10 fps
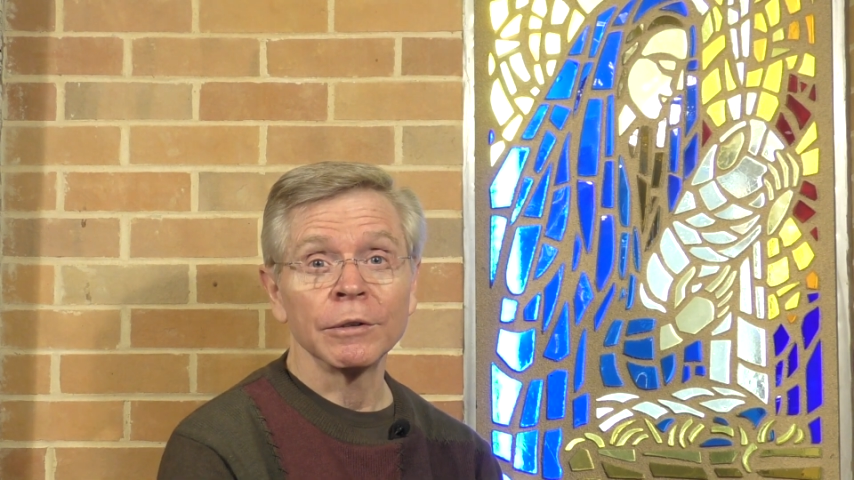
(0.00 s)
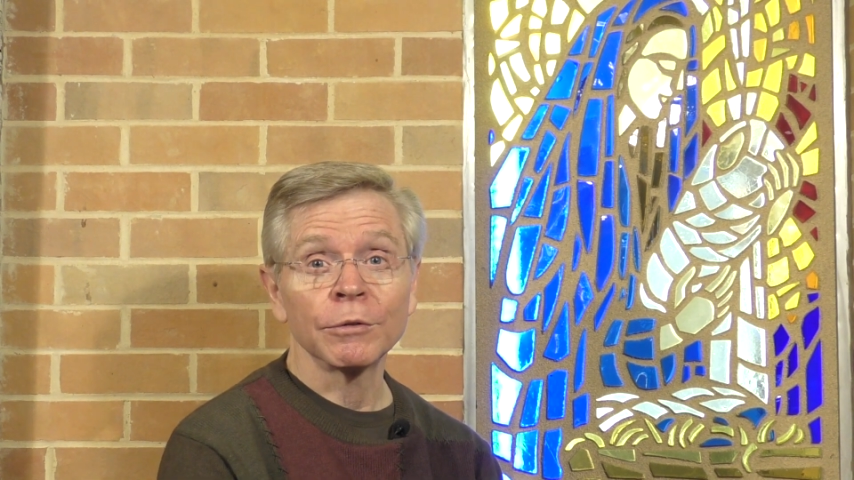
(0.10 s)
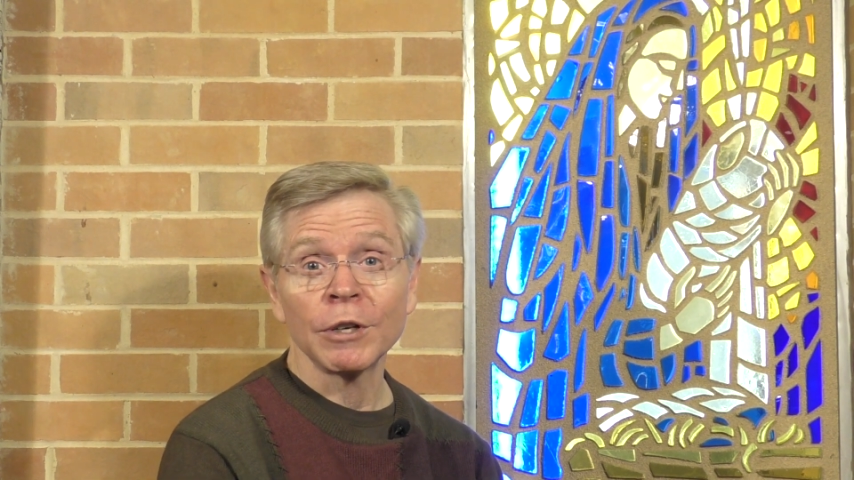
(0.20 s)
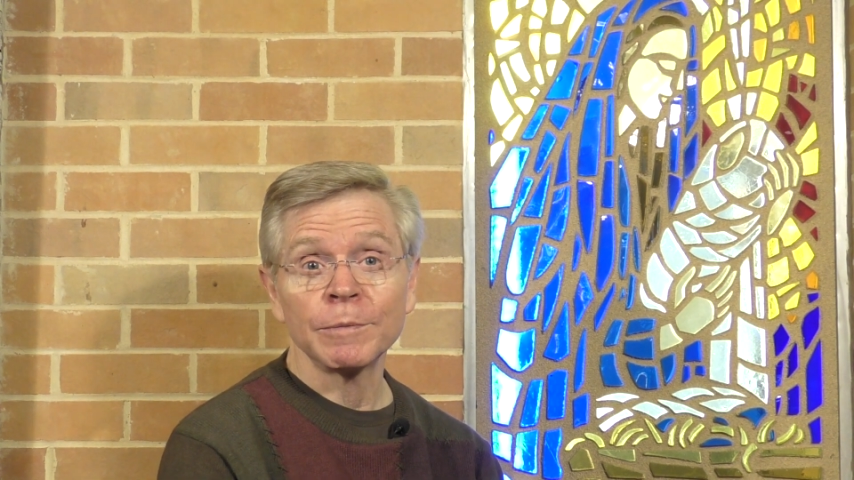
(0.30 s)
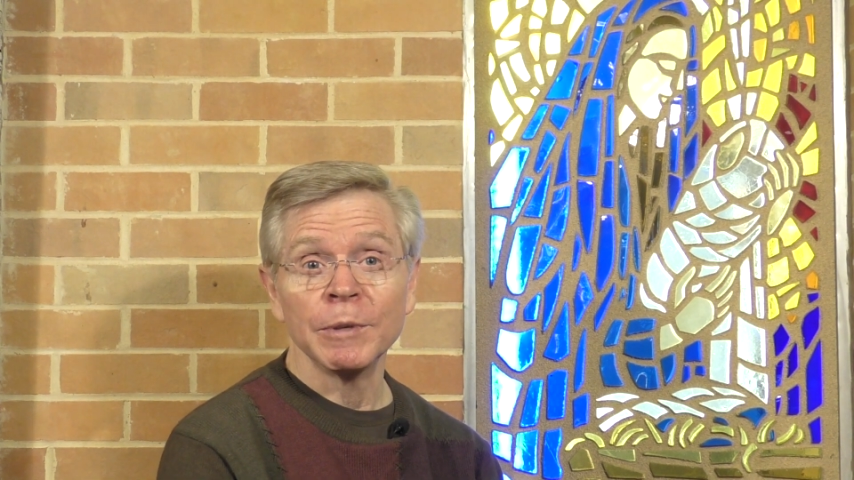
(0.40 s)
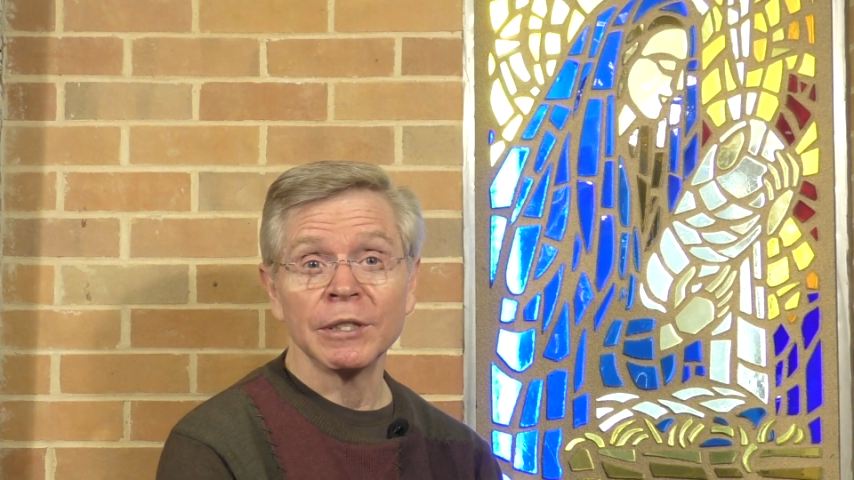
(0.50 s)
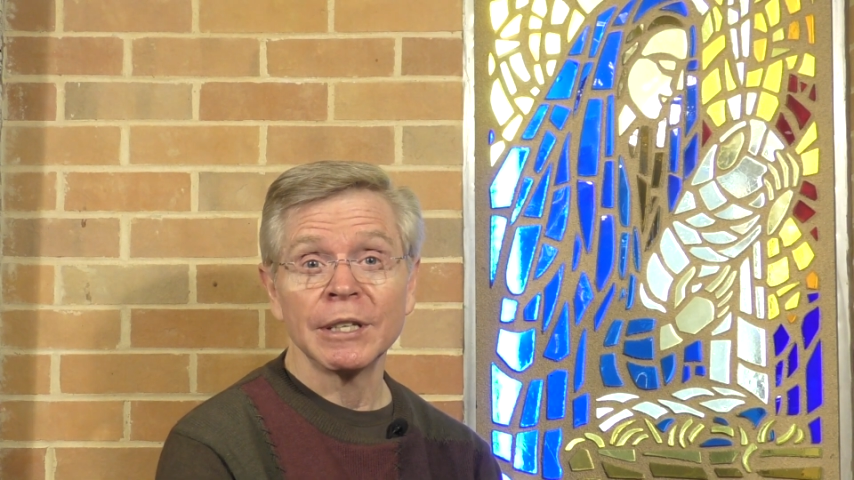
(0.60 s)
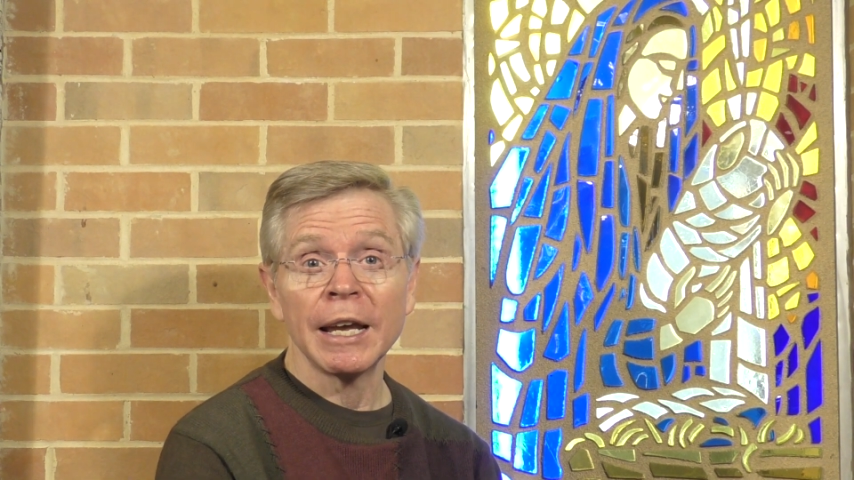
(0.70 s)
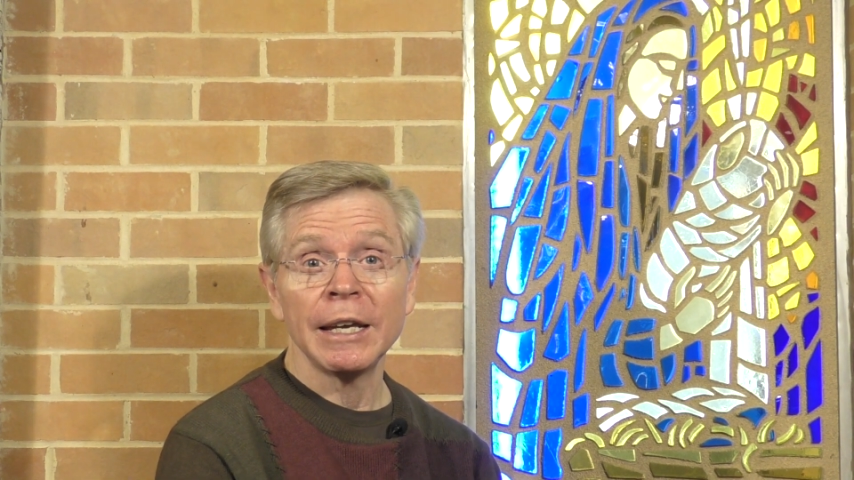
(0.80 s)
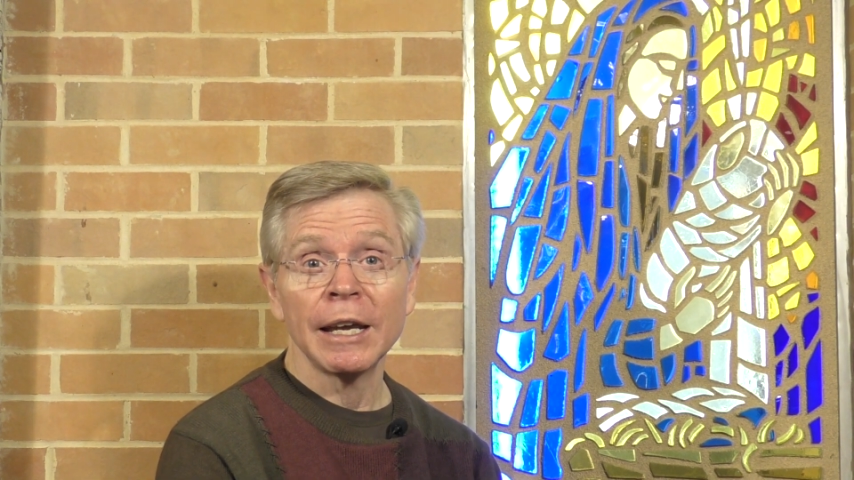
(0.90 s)
Christmas
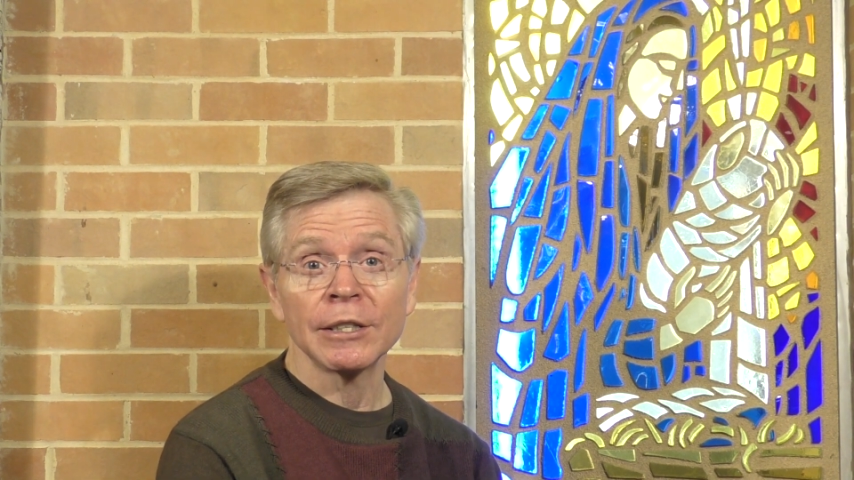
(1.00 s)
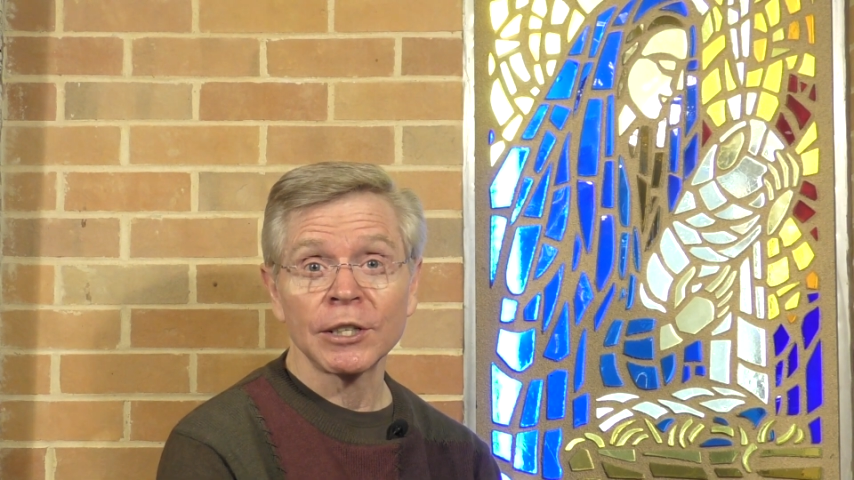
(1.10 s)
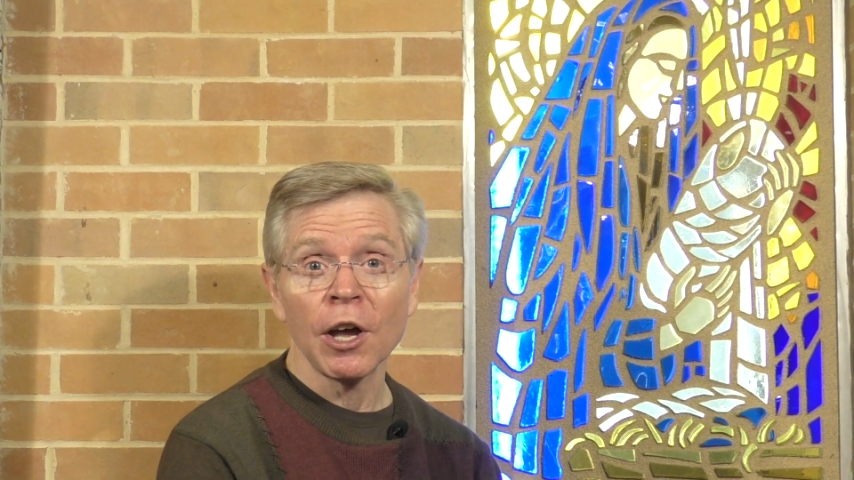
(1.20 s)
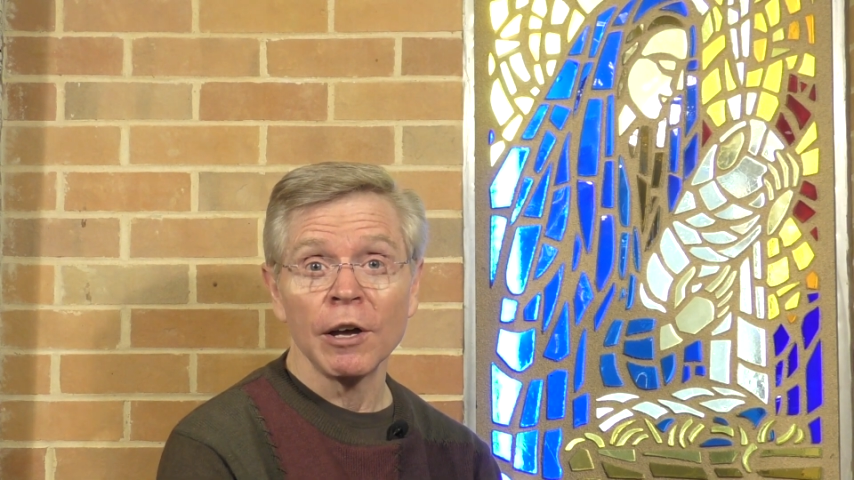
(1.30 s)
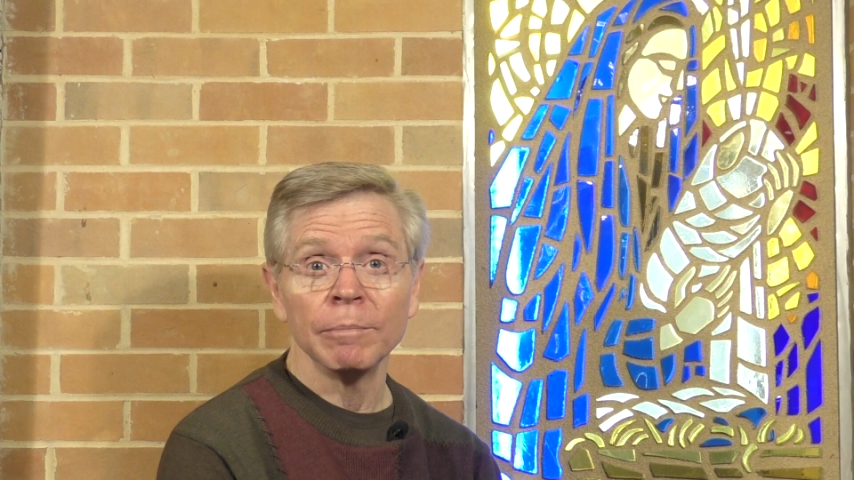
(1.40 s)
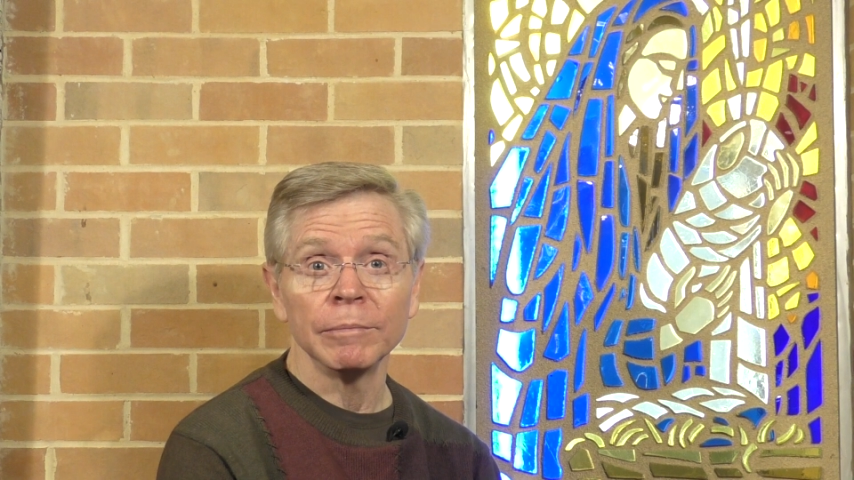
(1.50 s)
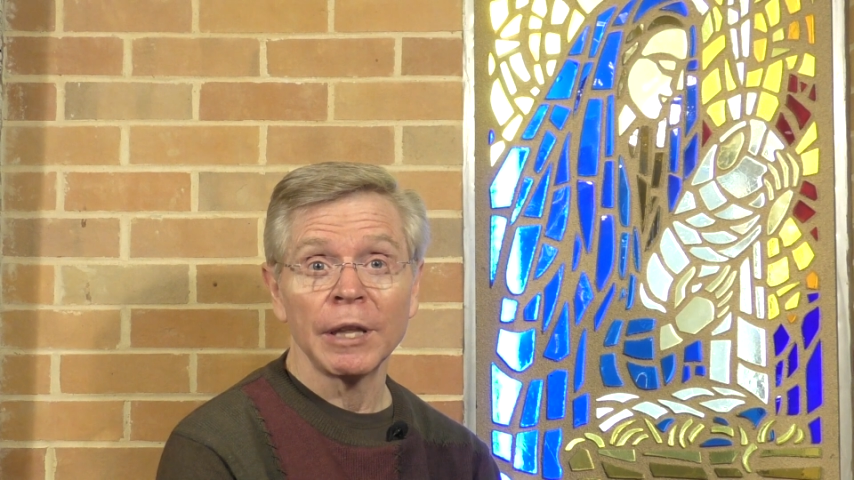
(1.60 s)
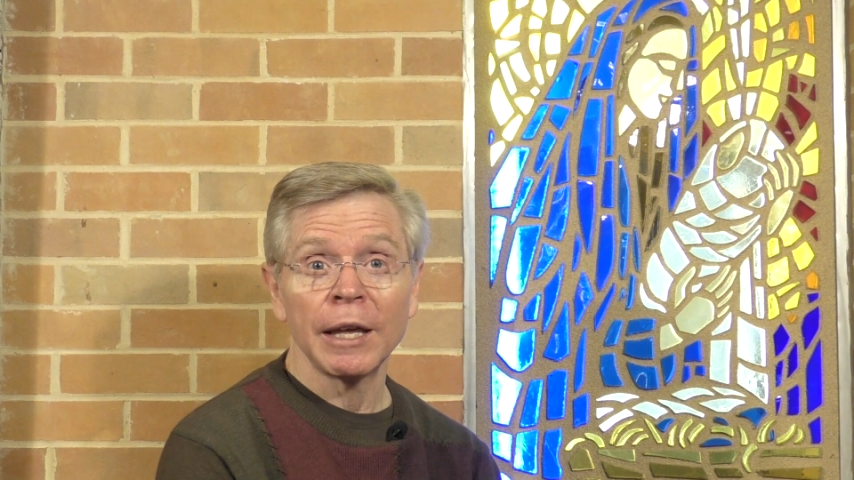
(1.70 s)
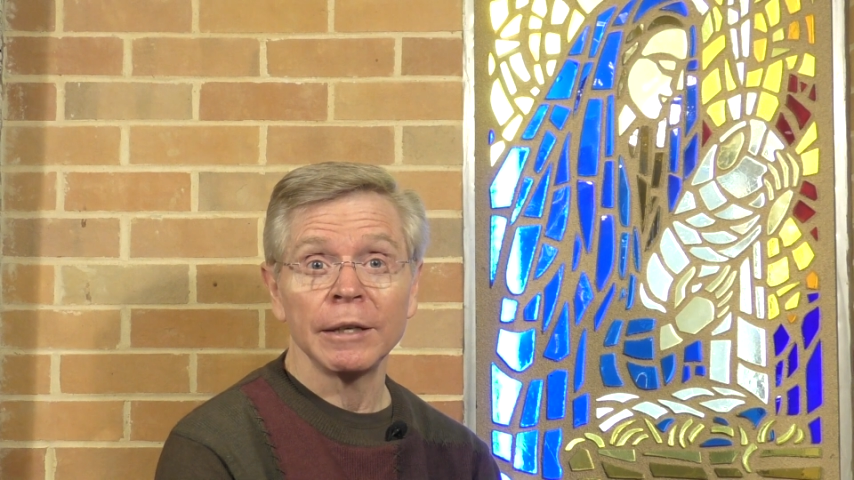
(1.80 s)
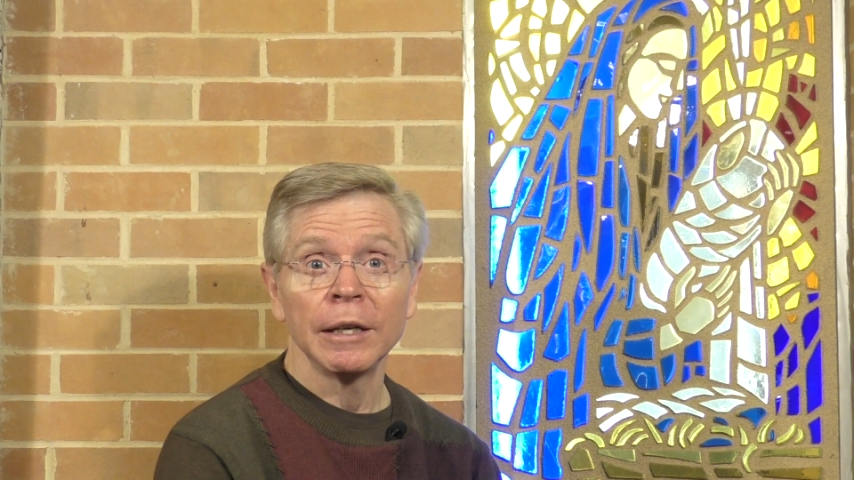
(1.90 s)
Day has come,
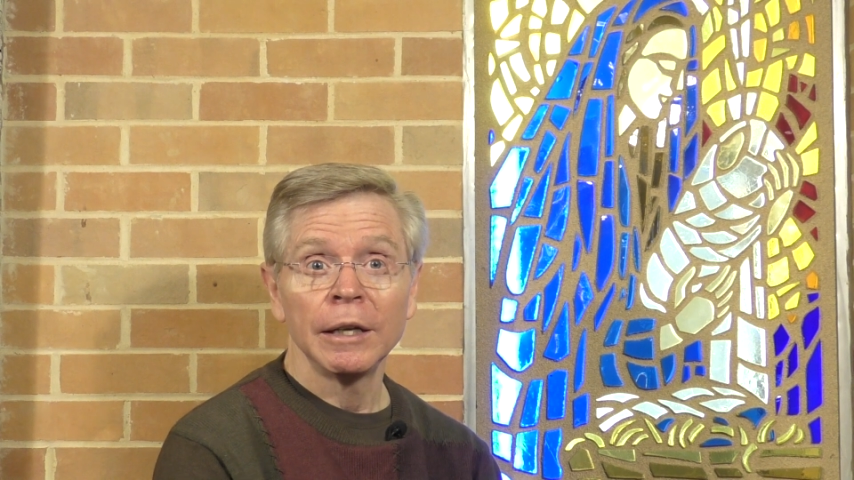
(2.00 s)
that